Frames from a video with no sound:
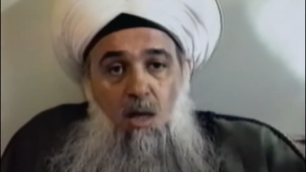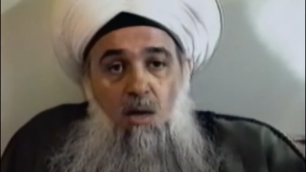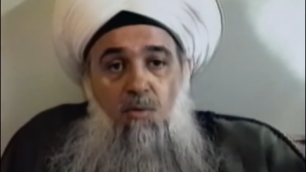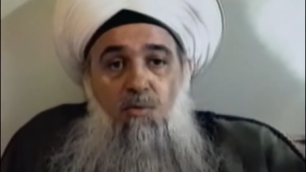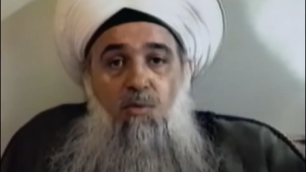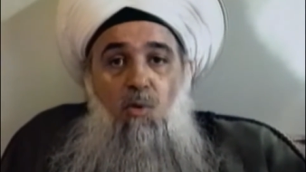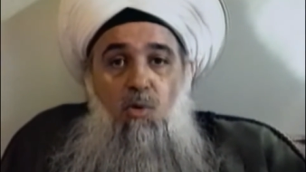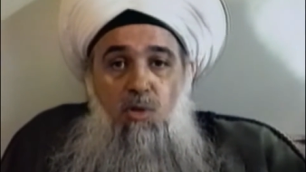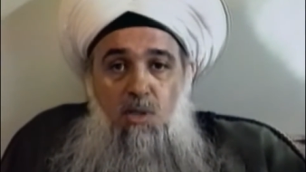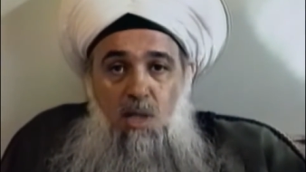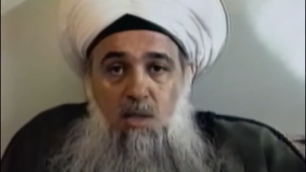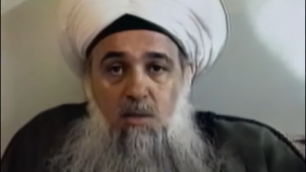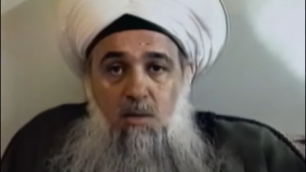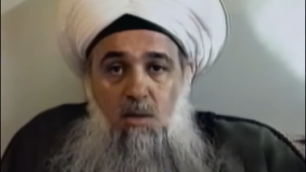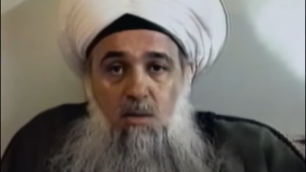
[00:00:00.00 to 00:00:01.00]
four
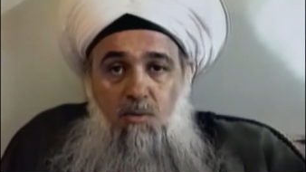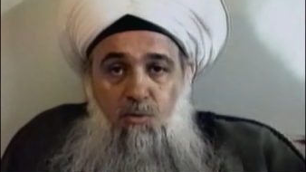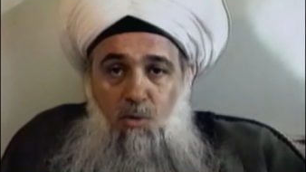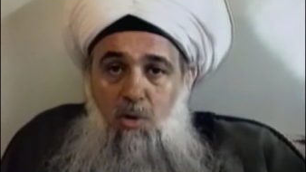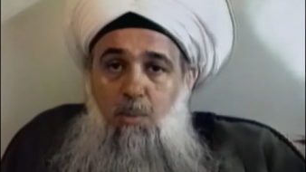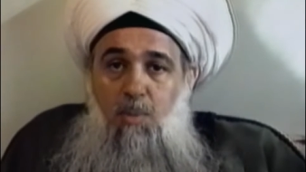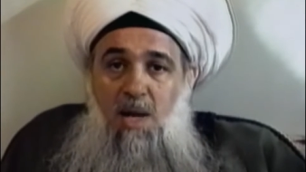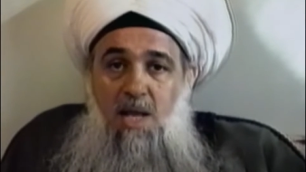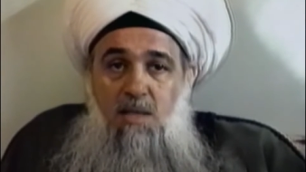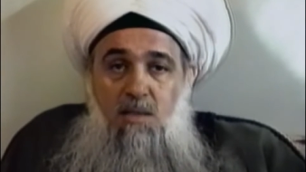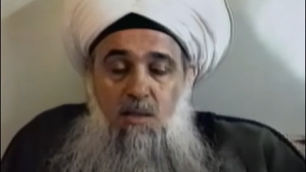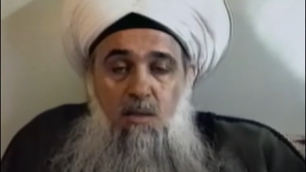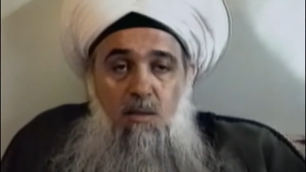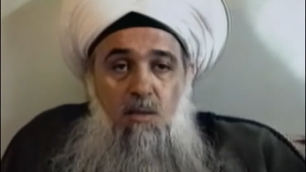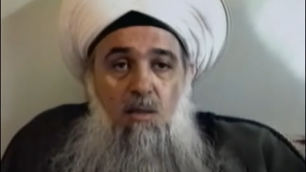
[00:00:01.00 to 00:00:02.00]
center, four
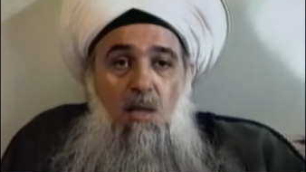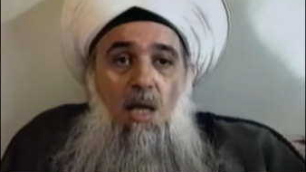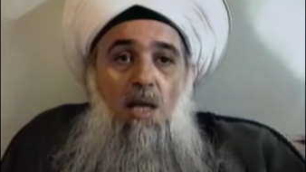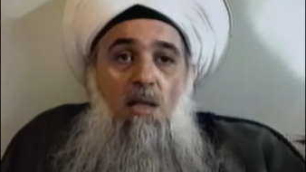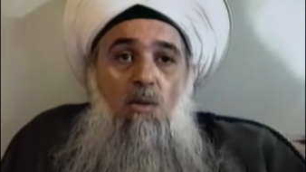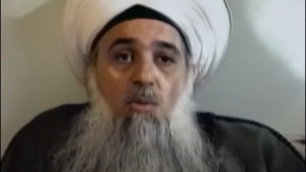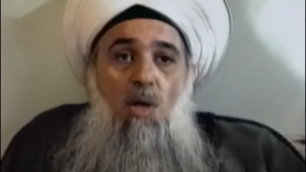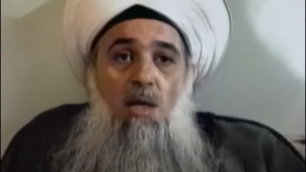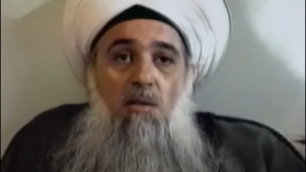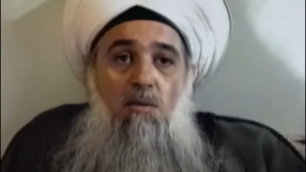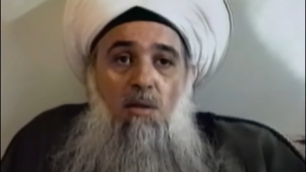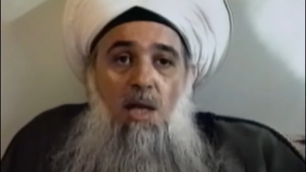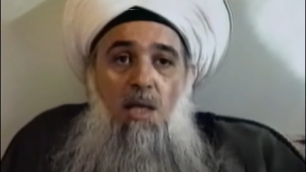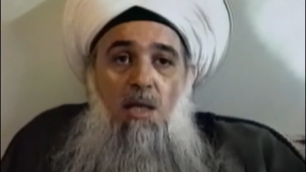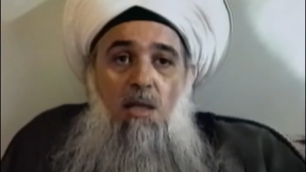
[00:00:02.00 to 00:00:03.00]
places, and we are
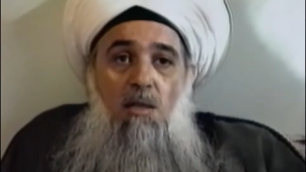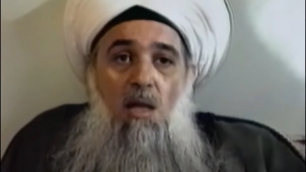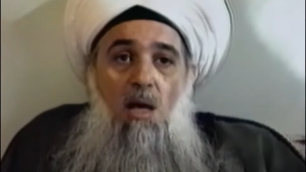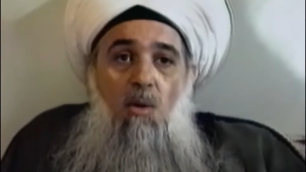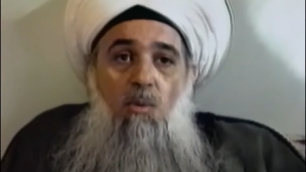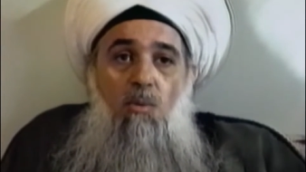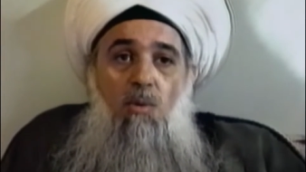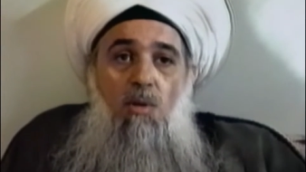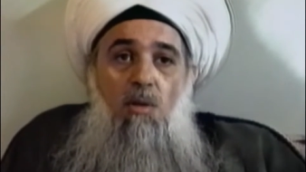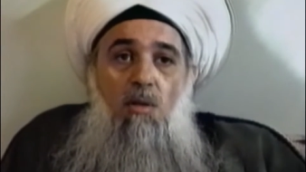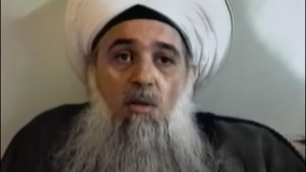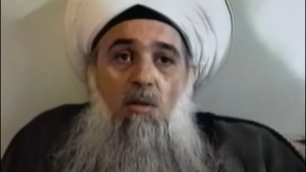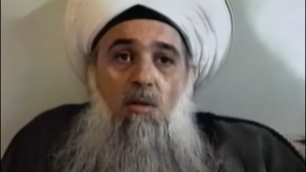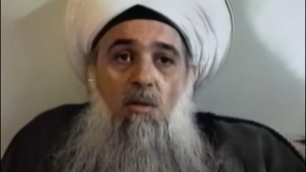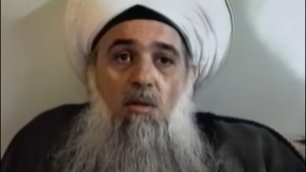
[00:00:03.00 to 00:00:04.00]
trying now
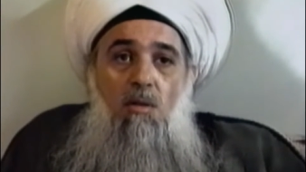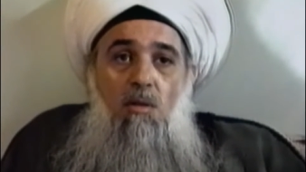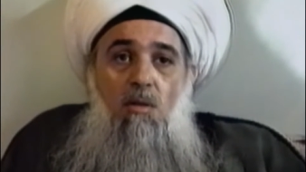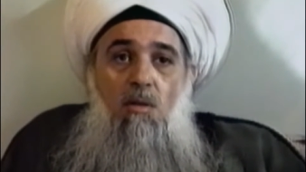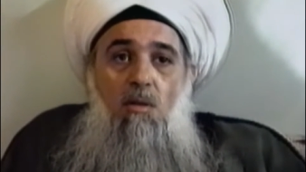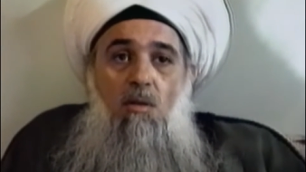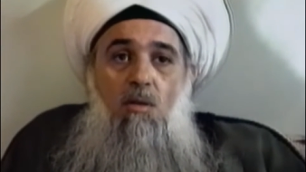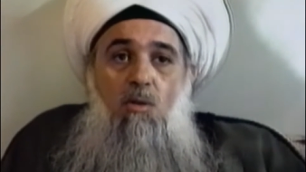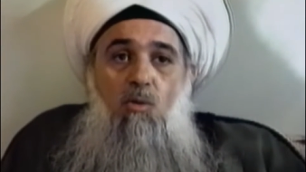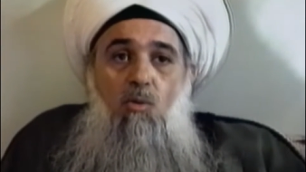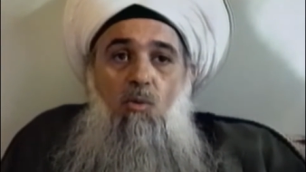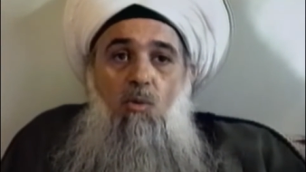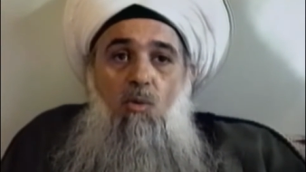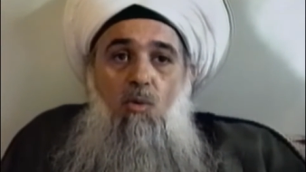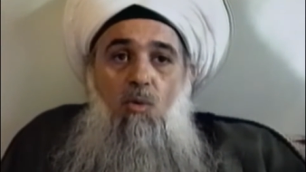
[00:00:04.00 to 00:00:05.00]
uh,
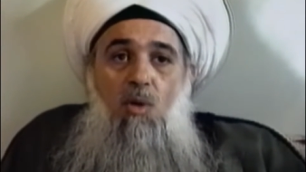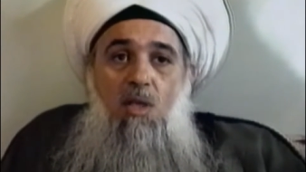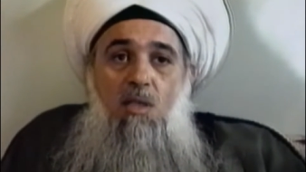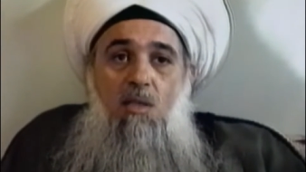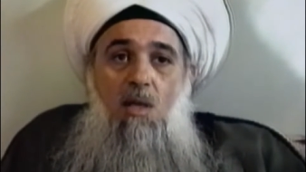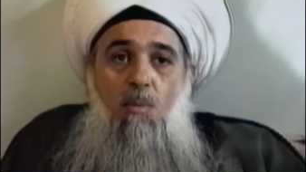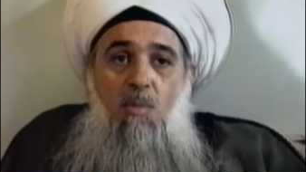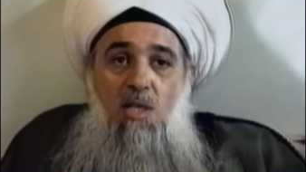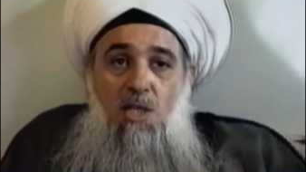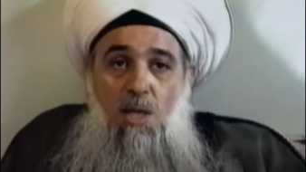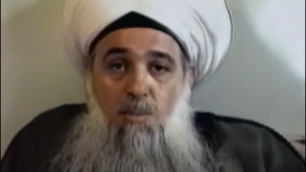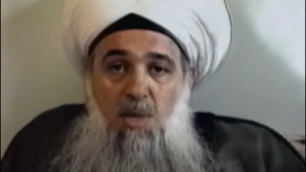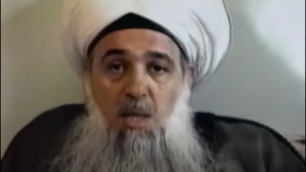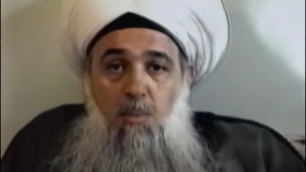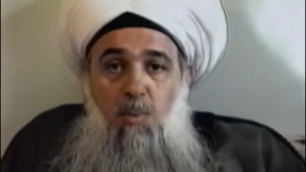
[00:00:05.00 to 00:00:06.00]
to establish a
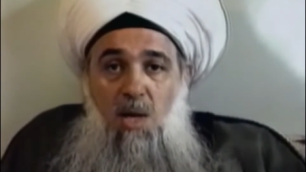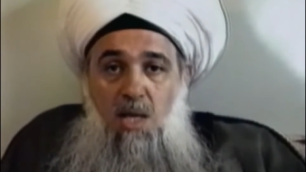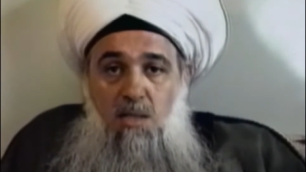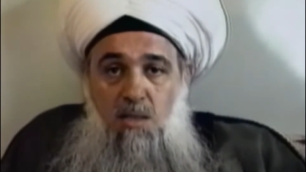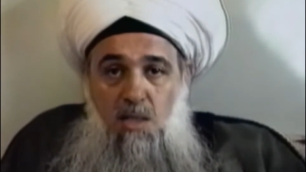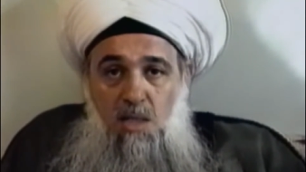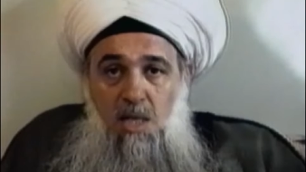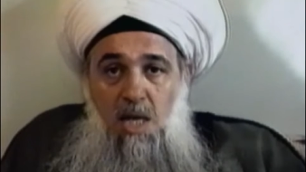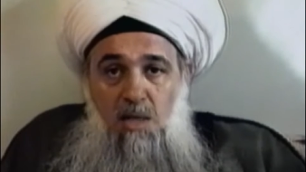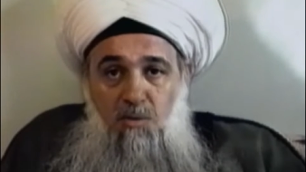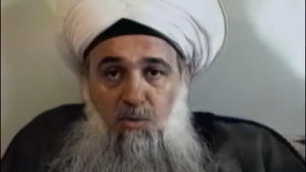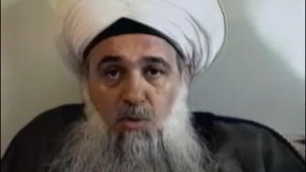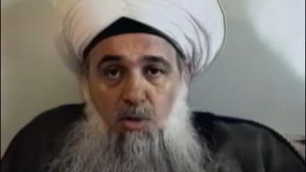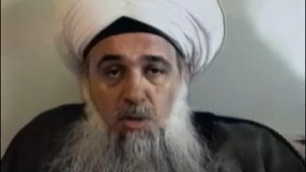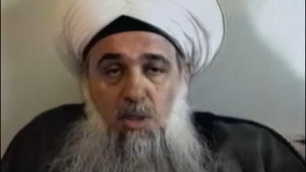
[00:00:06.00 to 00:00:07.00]
big place in
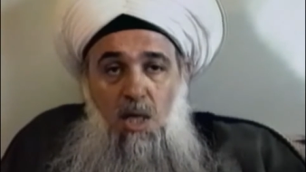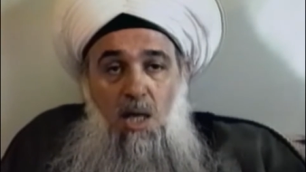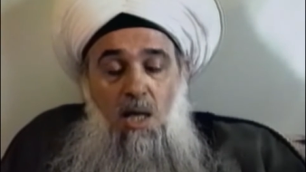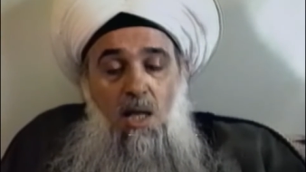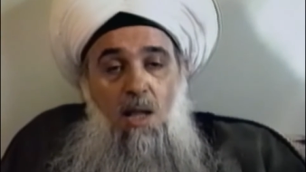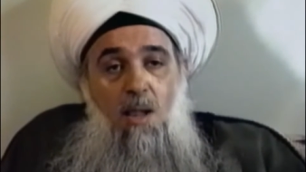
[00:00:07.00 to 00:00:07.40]
California,